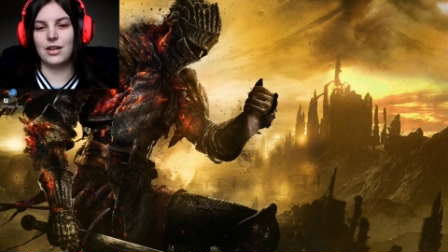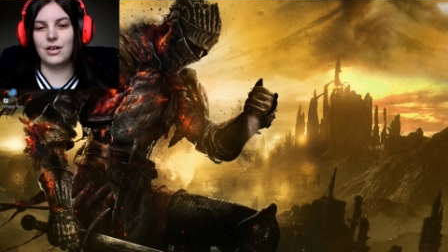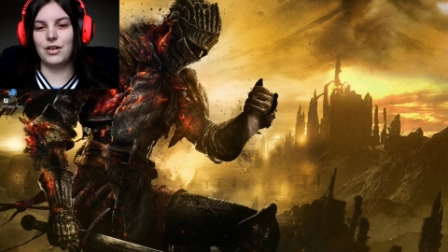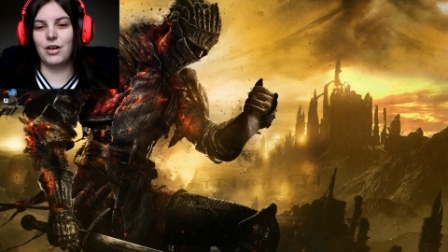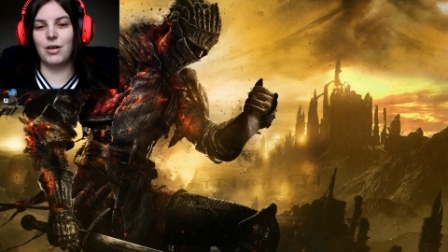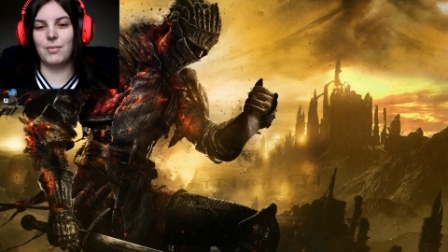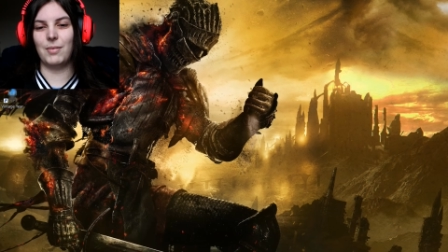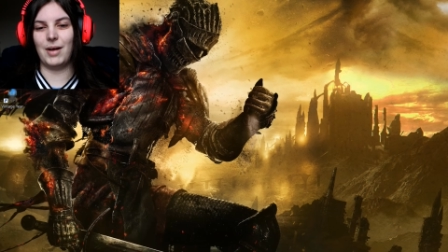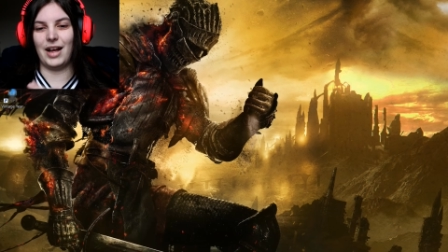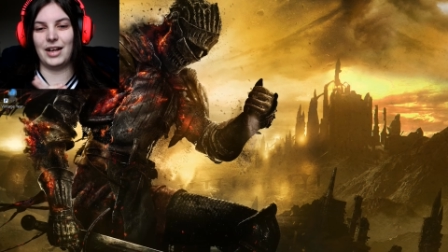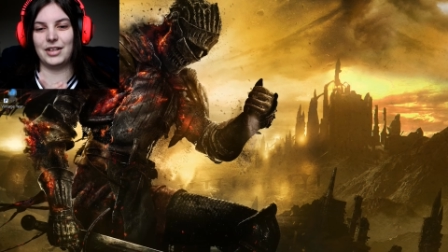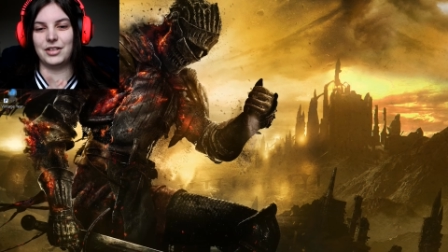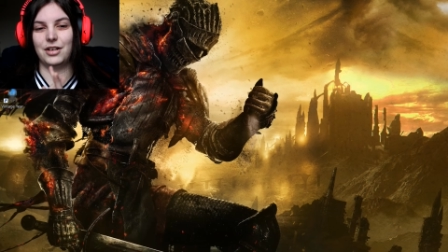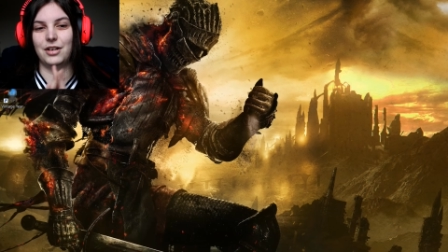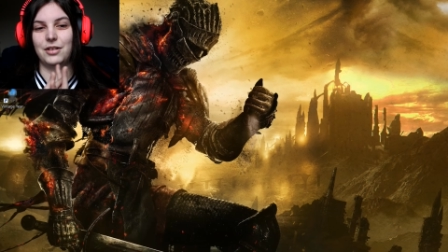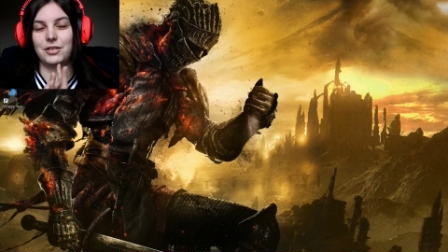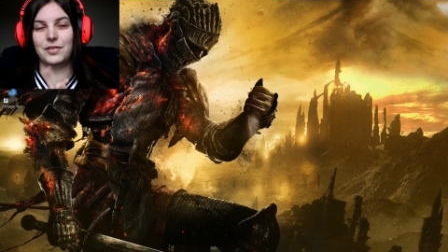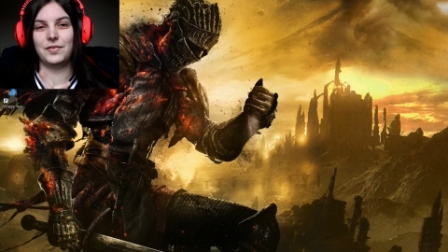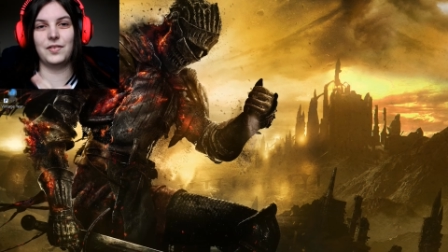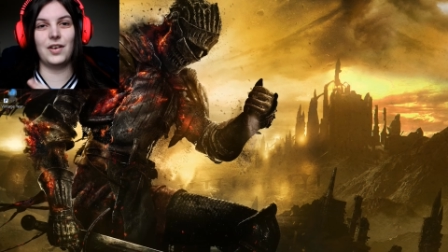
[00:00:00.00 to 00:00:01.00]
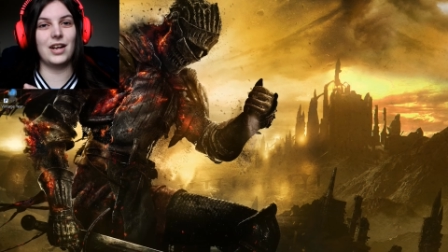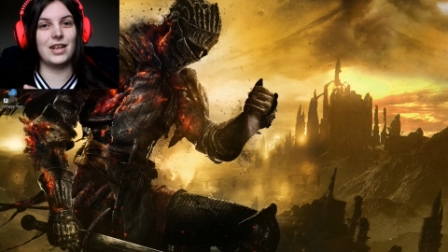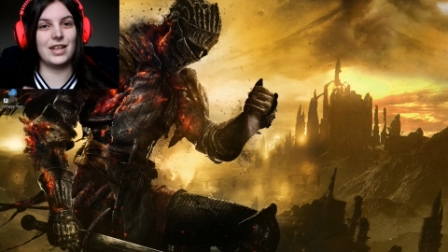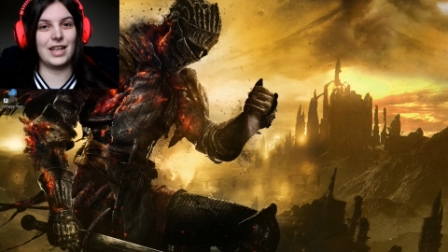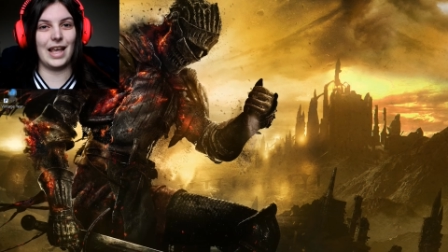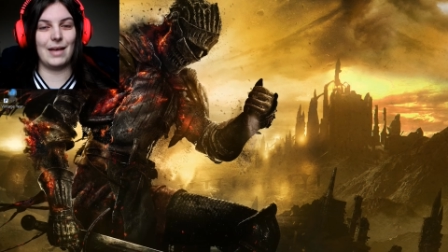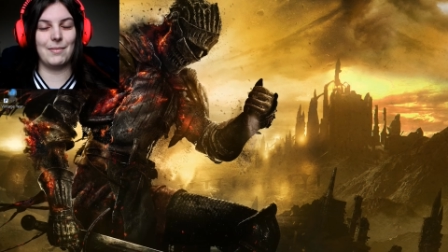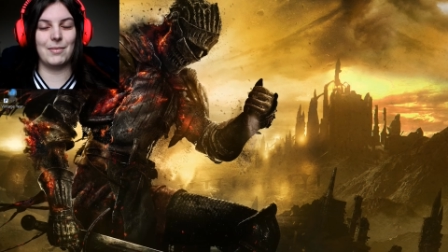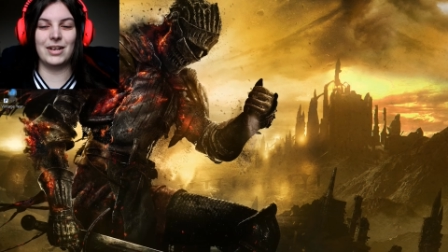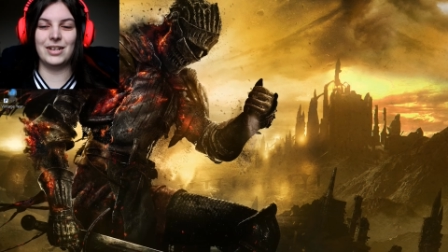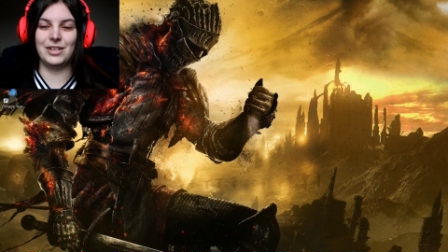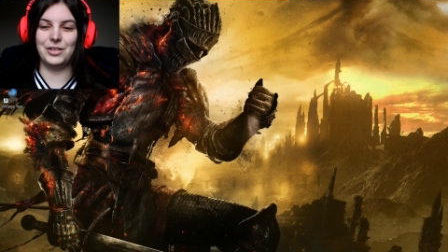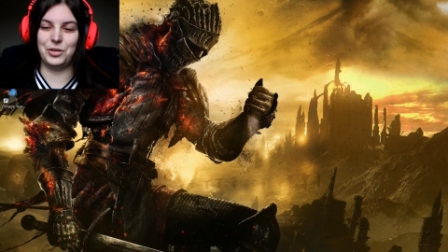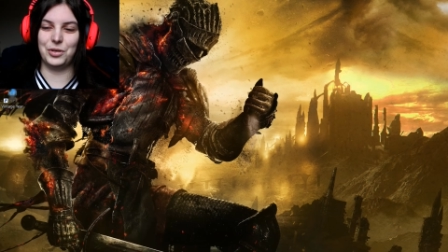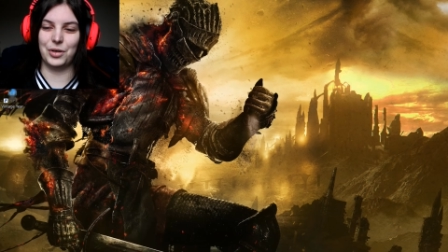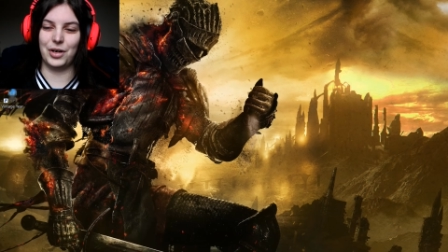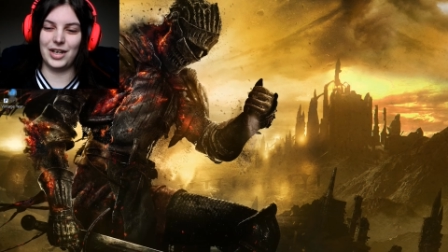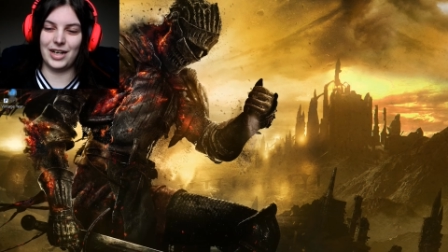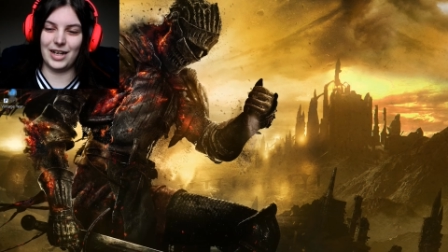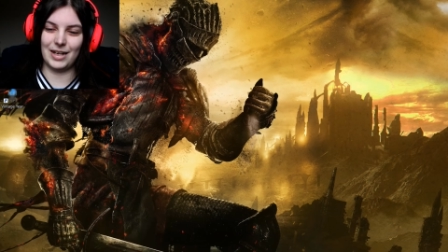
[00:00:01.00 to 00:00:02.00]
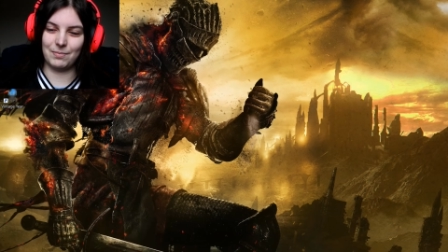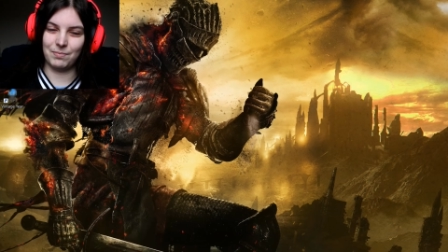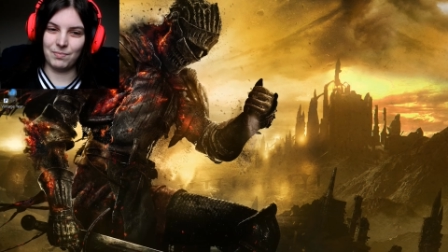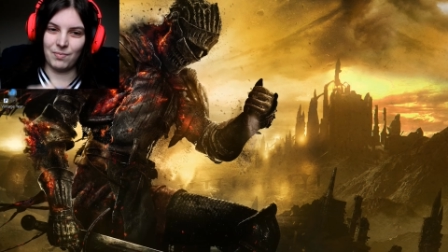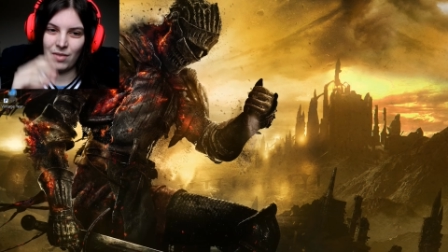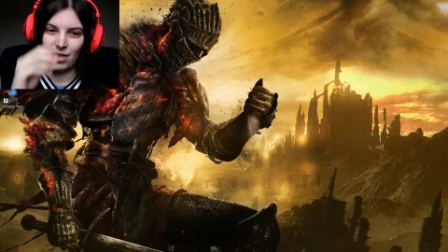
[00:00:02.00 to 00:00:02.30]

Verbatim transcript: no matter, it was a fun game, I enjoyed it.